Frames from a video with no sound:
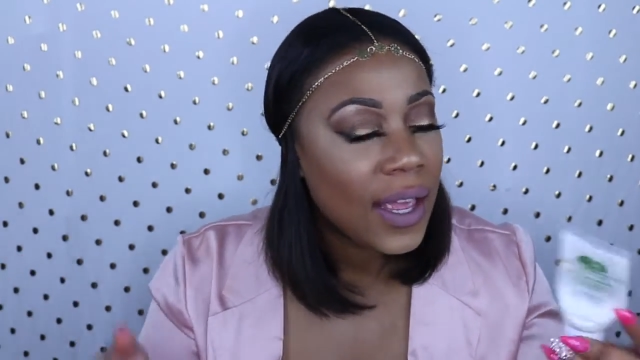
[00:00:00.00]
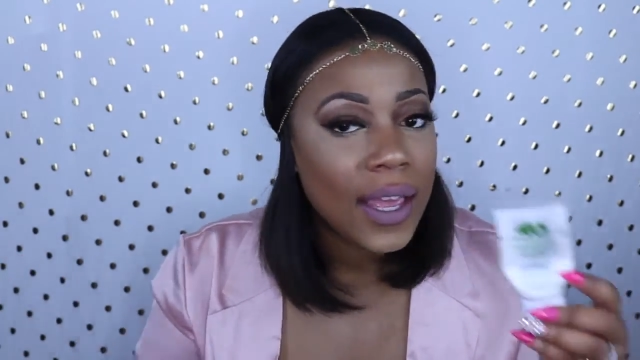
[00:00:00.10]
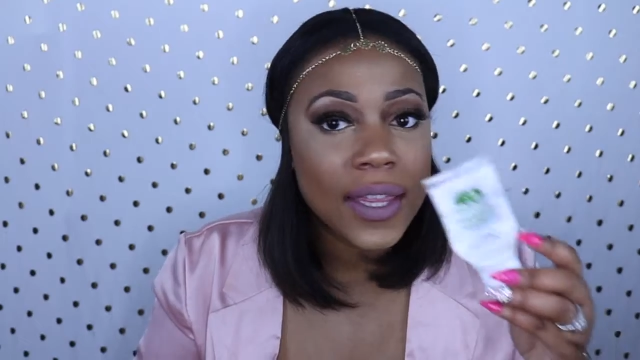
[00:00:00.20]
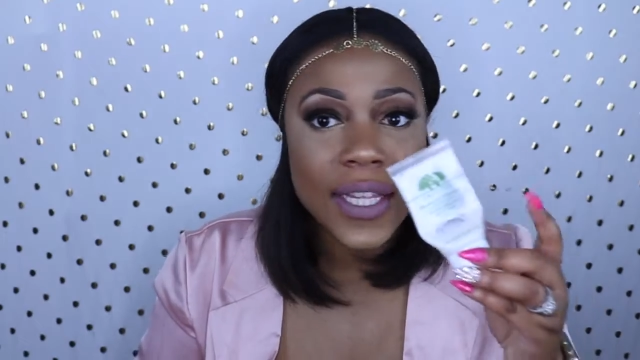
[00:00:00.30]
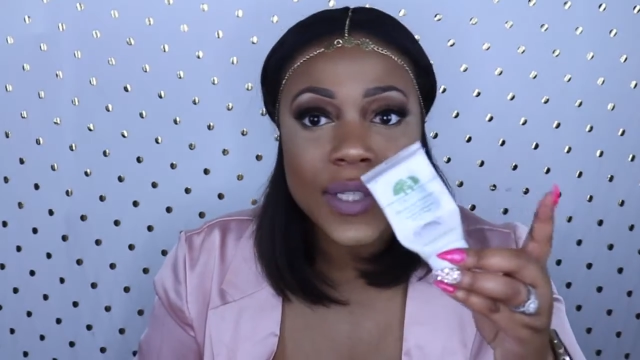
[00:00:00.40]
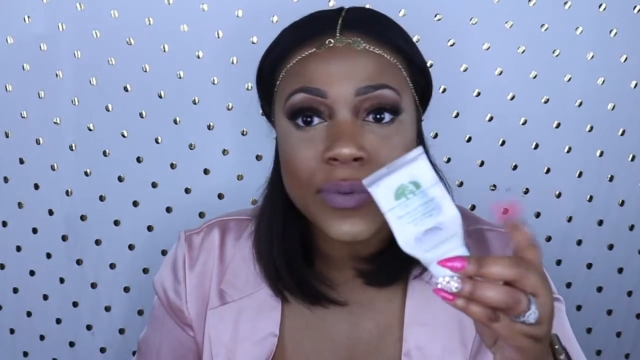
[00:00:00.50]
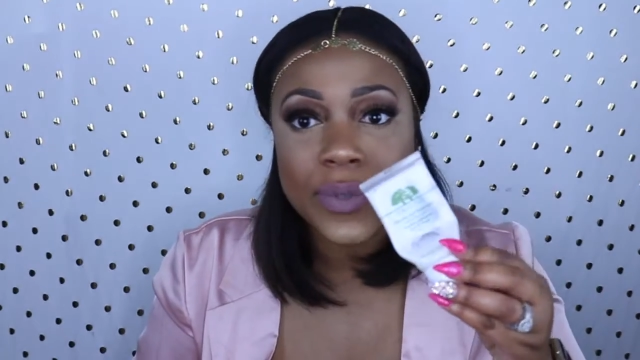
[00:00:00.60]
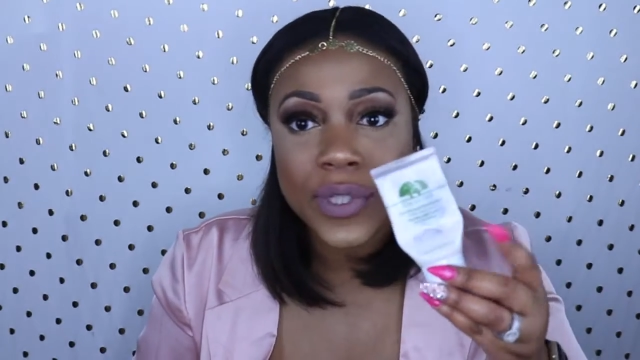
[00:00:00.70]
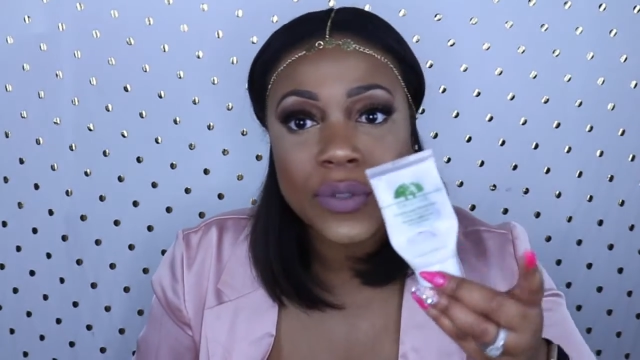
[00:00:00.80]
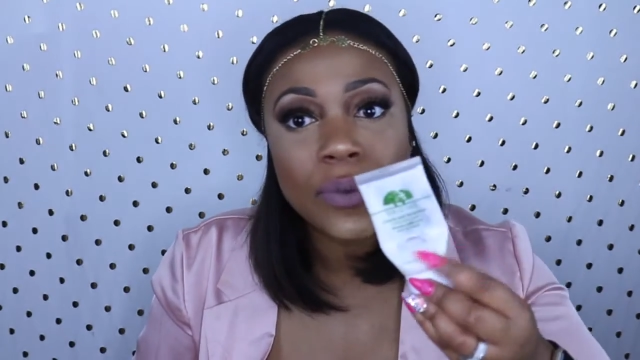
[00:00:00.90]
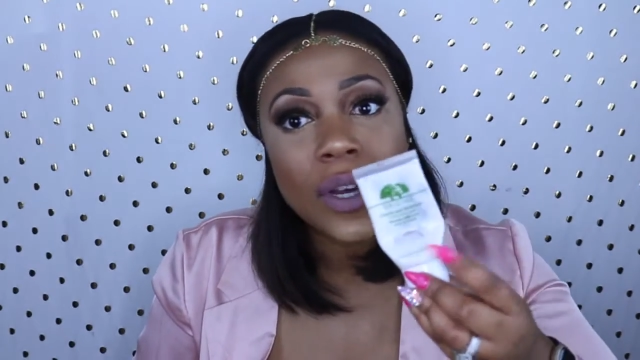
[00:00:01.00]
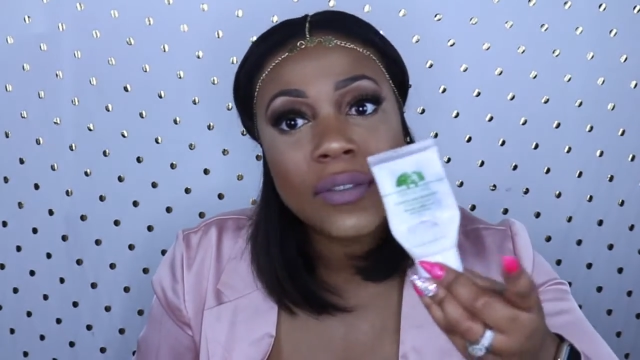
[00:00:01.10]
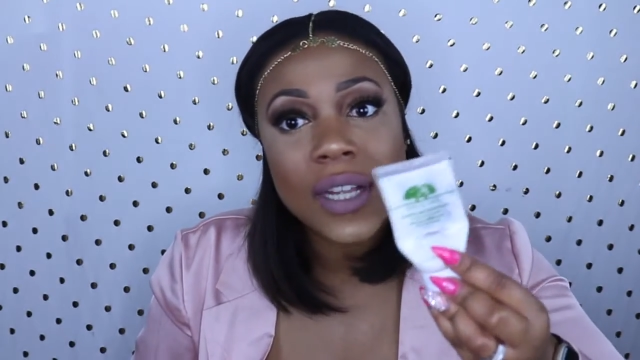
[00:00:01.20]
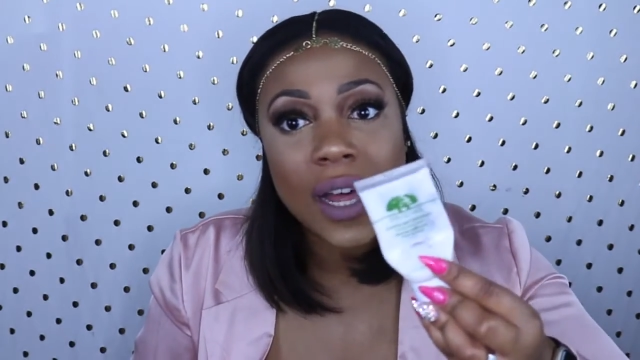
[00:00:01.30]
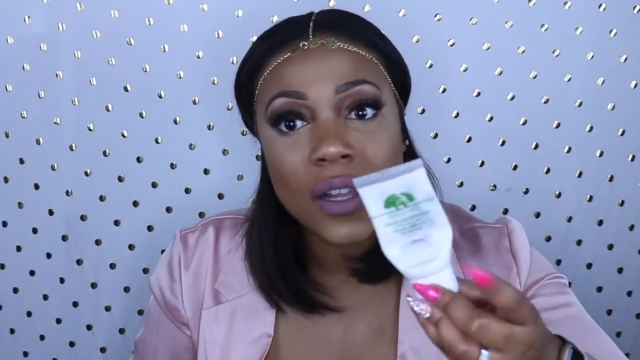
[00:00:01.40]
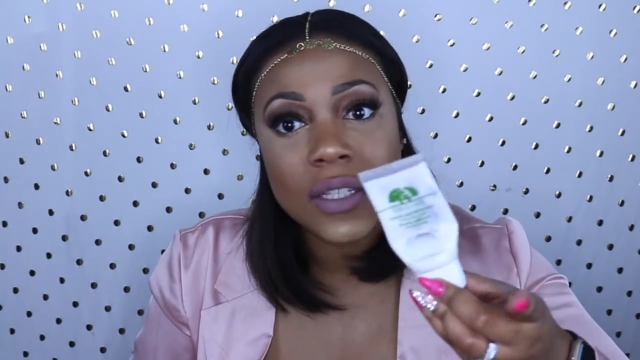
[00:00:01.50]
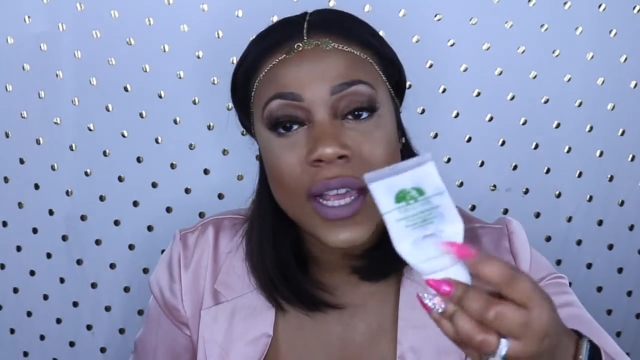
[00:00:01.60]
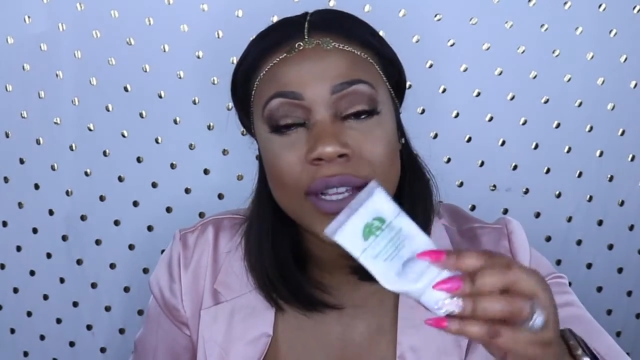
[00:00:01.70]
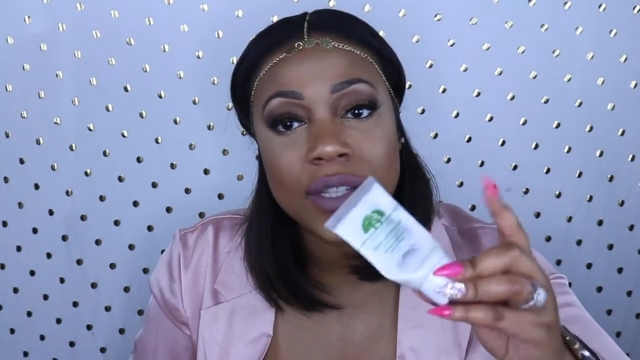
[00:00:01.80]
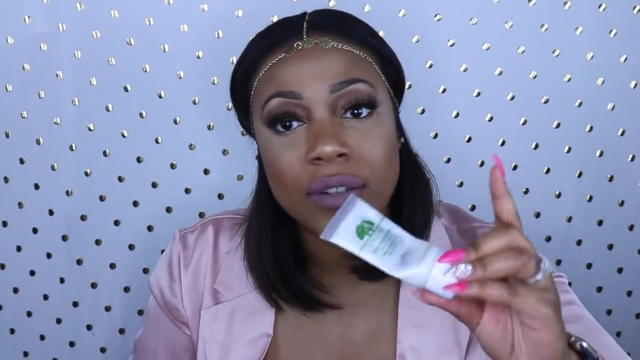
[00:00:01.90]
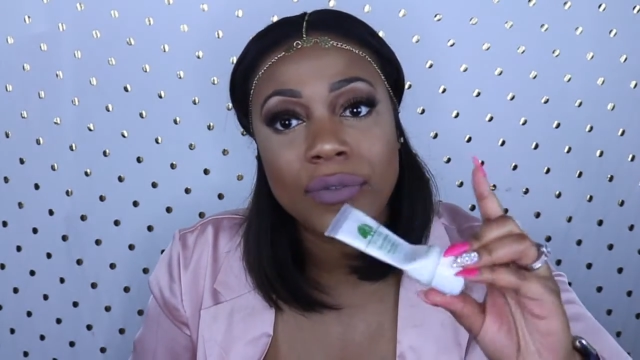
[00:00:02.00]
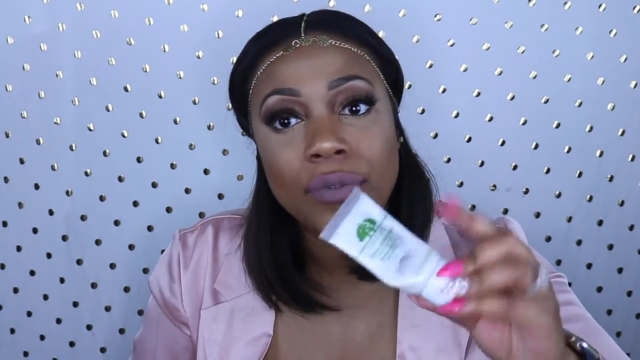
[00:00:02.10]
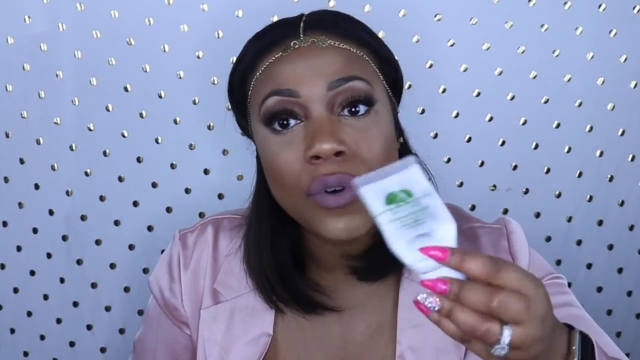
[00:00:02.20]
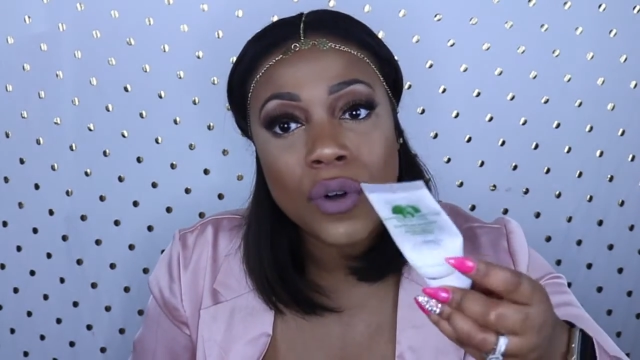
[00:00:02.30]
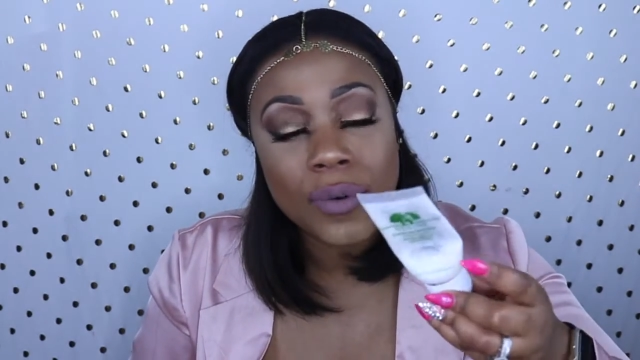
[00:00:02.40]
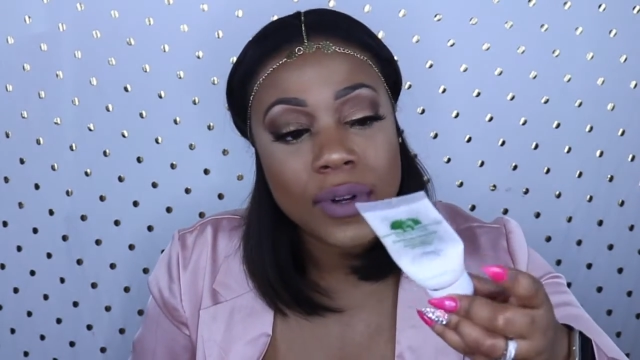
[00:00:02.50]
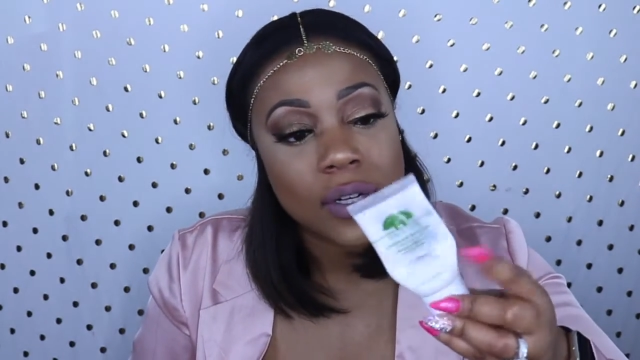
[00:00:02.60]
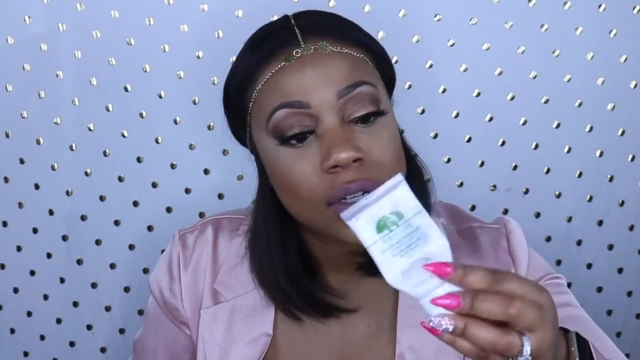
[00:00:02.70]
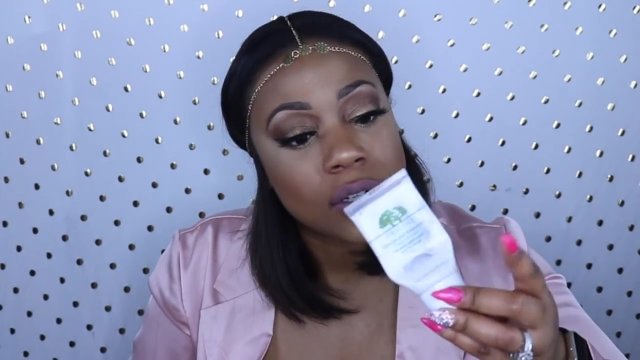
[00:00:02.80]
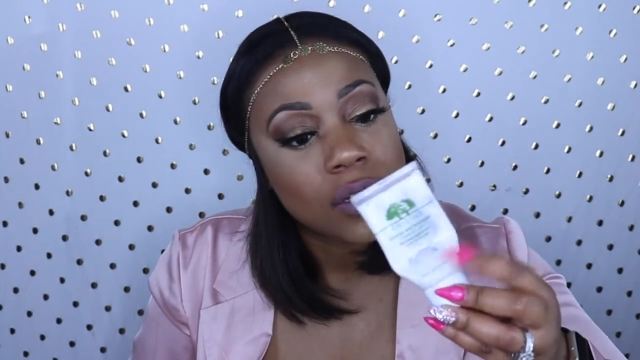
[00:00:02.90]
and this one was $12 at Sephora.